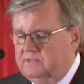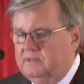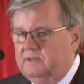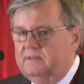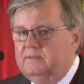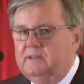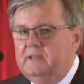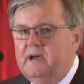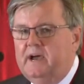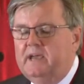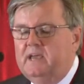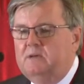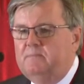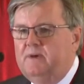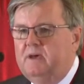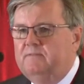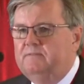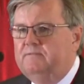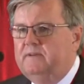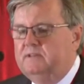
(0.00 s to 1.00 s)
Uh, the
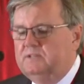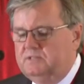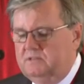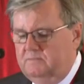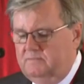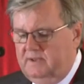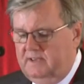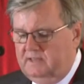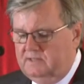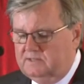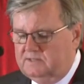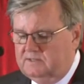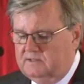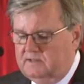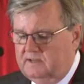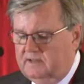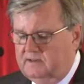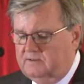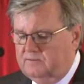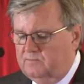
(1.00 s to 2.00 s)
IMF estimates
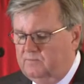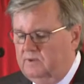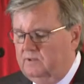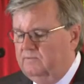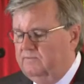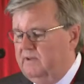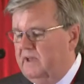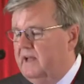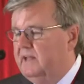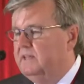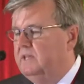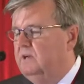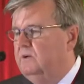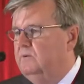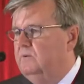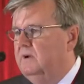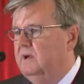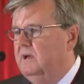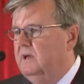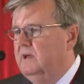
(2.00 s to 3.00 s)
that real
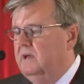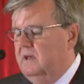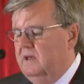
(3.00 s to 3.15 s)
value